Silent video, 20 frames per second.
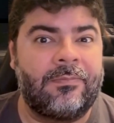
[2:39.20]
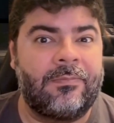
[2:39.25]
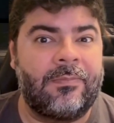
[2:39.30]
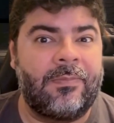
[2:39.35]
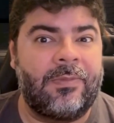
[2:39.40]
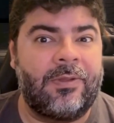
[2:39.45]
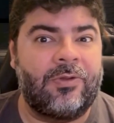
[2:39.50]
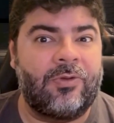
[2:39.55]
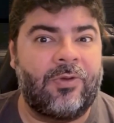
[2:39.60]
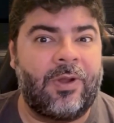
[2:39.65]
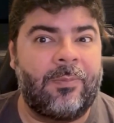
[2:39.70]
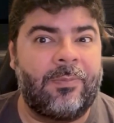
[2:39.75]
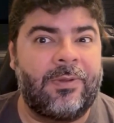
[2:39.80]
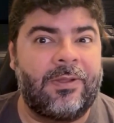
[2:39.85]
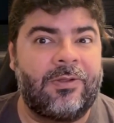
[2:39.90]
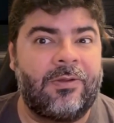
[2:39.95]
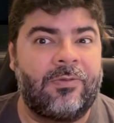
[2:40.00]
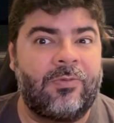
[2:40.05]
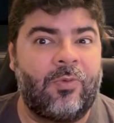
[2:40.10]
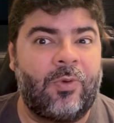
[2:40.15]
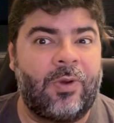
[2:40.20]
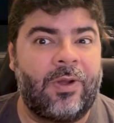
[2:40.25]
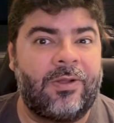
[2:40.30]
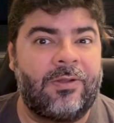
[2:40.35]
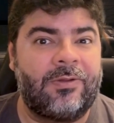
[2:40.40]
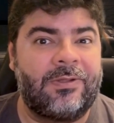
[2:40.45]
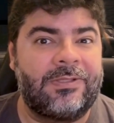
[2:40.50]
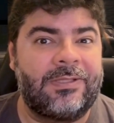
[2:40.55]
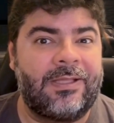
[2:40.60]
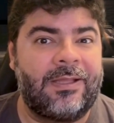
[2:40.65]
The droplet of
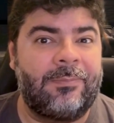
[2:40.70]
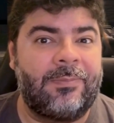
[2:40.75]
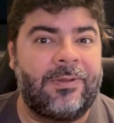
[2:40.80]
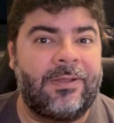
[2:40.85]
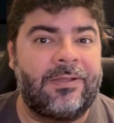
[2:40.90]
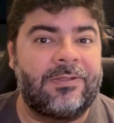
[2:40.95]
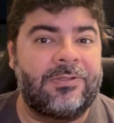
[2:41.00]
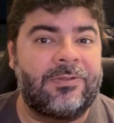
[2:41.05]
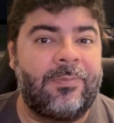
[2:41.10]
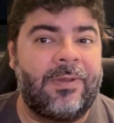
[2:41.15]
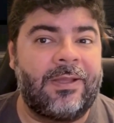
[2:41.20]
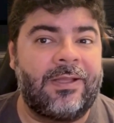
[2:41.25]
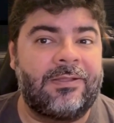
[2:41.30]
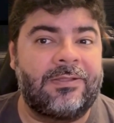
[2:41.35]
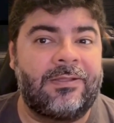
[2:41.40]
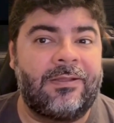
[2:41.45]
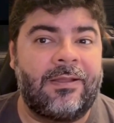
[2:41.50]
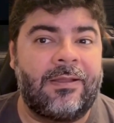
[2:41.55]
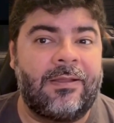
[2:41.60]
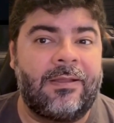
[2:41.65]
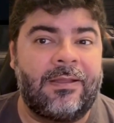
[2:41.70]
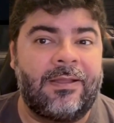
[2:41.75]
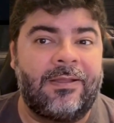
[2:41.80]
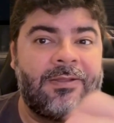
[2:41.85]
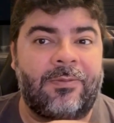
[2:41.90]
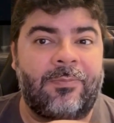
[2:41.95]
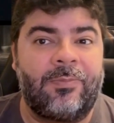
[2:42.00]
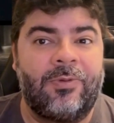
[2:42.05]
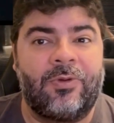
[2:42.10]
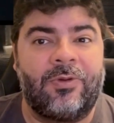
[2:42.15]
water escaping in space
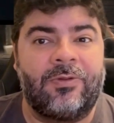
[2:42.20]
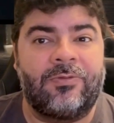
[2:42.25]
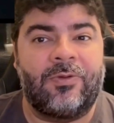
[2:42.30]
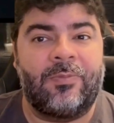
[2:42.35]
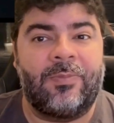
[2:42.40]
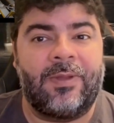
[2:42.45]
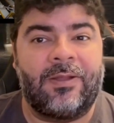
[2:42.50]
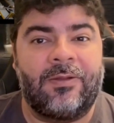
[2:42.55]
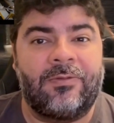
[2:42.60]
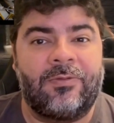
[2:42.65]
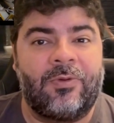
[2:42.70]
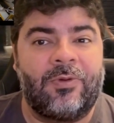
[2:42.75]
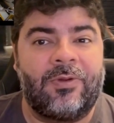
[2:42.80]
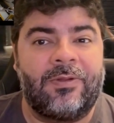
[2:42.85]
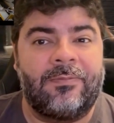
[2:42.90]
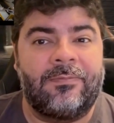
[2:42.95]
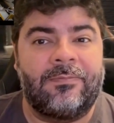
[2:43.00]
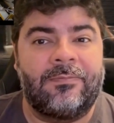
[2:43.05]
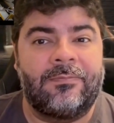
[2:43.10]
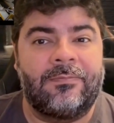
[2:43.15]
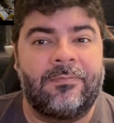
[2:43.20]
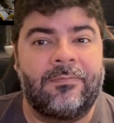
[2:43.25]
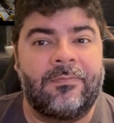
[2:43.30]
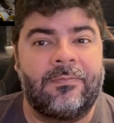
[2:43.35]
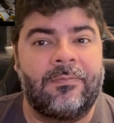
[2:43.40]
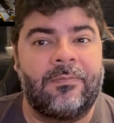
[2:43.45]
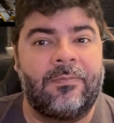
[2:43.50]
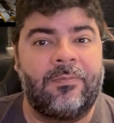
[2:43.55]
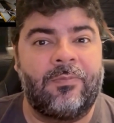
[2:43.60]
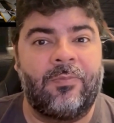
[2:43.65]
is a beautiful metaphor.
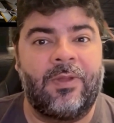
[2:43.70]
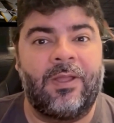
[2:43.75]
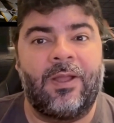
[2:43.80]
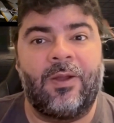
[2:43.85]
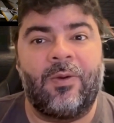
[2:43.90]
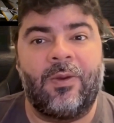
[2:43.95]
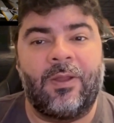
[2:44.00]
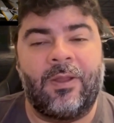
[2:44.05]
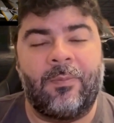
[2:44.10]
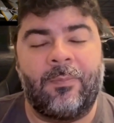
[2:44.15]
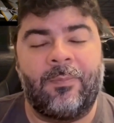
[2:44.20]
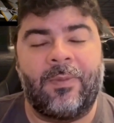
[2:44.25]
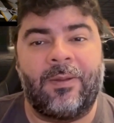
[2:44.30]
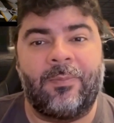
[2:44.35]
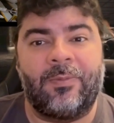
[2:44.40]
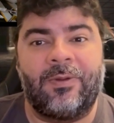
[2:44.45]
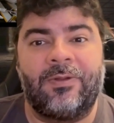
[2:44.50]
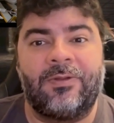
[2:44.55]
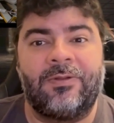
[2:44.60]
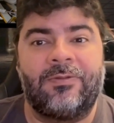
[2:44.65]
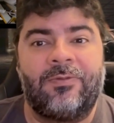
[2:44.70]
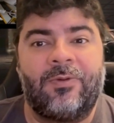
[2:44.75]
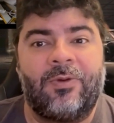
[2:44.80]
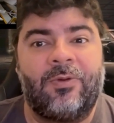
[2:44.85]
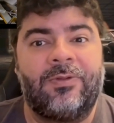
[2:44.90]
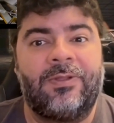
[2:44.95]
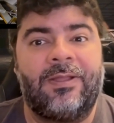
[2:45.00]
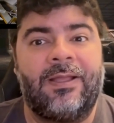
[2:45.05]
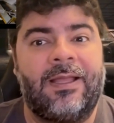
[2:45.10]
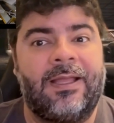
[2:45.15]
We are all bubbles
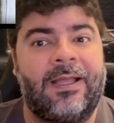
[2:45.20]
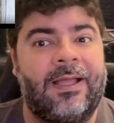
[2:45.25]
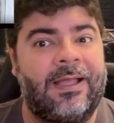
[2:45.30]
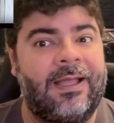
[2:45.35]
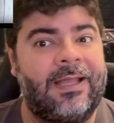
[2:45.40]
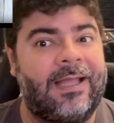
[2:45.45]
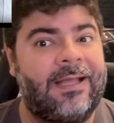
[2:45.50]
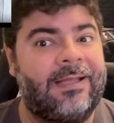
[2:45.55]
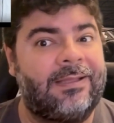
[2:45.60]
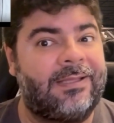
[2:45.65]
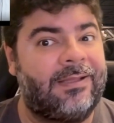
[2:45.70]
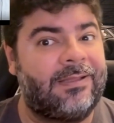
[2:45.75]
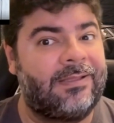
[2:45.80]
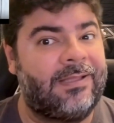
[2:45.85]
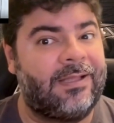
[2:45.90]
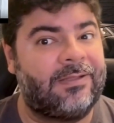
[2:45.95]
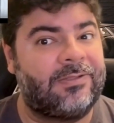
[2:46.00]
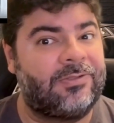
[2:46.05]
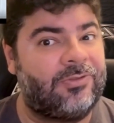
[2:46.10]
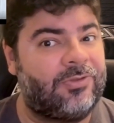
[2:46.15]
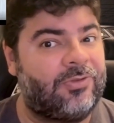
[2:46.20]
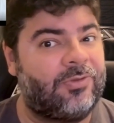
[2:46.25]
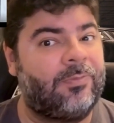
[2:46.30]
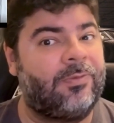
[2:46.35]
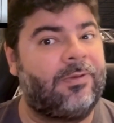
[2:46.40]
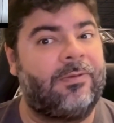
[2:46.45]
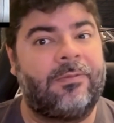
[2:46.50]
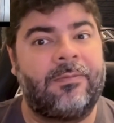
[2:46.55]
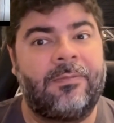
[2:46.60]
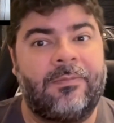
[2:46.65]
floating in a galactic test
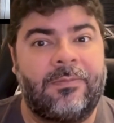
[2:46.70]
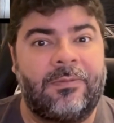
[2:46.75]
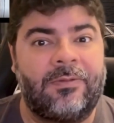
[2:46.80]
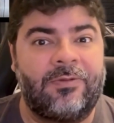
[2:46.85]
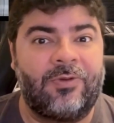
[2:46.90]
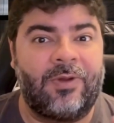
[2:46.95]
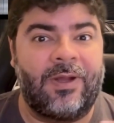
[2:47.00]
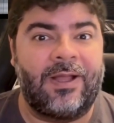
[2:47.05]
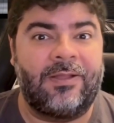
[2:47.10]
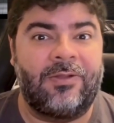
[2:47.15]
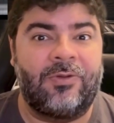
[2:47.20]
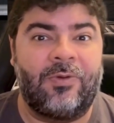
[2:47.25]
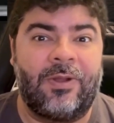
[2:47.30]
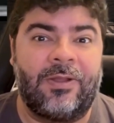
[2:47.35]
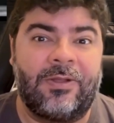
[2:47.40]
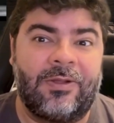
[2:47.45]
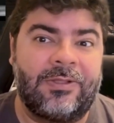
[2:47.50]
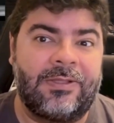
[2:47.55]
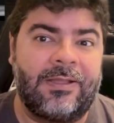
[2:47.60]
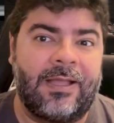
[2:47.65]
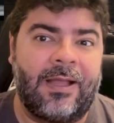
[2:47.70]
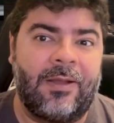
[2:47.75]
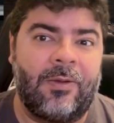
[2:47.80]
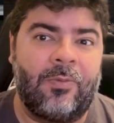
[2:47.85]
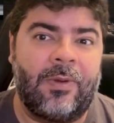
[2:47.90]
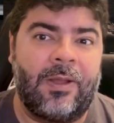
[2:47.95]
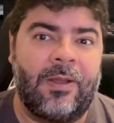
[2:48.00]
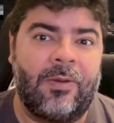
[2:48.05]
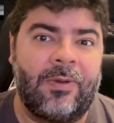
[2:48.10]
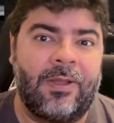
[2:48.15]
tube, trying to understand
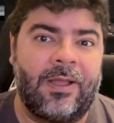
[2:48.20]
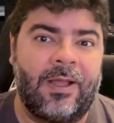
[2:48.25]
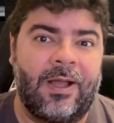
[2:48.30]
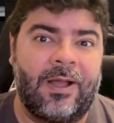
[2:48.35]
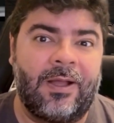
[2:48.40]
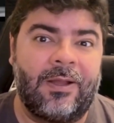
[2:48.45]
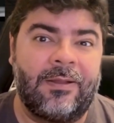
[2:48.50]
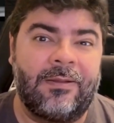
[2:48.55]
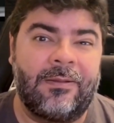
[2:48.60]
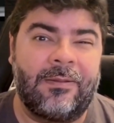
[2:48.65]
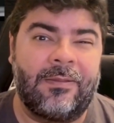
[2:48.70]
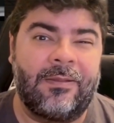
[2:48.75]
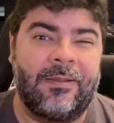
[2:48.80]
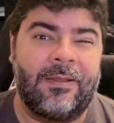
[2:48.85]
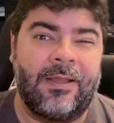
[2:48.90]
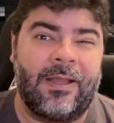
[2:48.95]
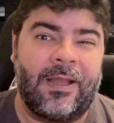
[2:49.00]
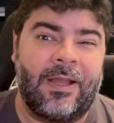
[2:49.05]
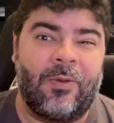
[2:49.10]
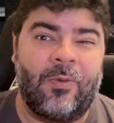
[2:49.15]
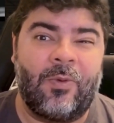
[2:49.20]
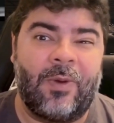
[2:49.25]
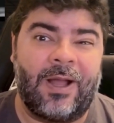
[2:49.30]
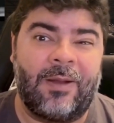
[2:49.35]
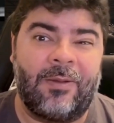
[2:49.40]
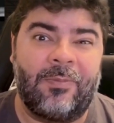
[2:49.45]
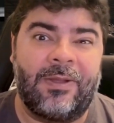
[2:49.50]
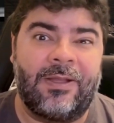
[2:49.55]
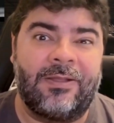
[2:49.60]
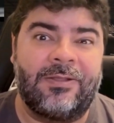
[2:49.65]
where we are and
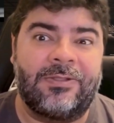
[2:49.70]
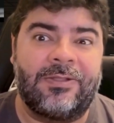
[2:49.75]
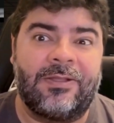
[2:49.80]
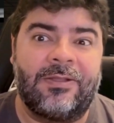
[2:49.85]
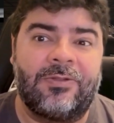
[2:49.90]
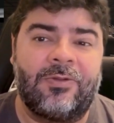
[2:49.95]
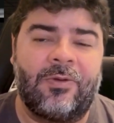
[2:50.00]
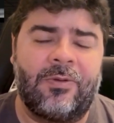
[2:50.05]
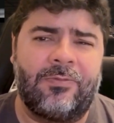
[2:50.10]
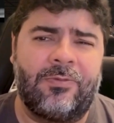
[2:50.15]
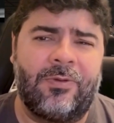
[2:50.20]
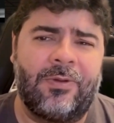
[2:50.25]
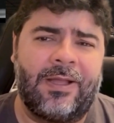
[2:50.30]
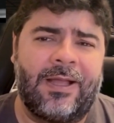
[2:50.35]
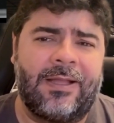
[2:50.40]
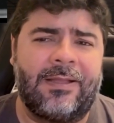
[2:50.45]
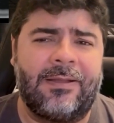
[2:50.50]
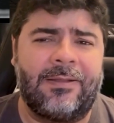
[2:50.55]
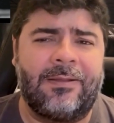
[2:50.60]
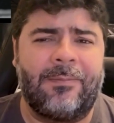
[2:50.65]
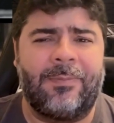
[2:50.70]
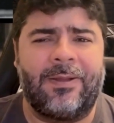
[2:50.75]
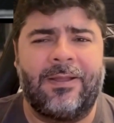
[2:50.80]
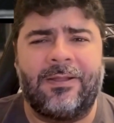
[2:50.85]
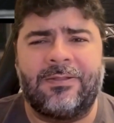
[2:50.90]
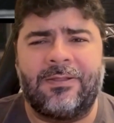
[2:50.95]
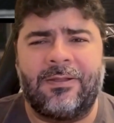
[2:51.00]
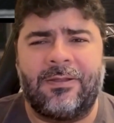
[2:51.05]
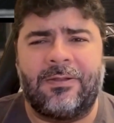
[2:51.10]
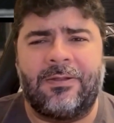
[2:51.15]
why we insist on forgetting the
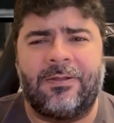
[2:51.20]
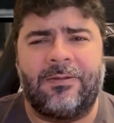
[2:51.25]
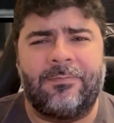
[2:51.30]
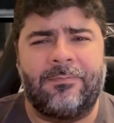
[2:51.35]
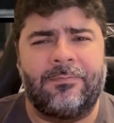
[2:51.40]
basics.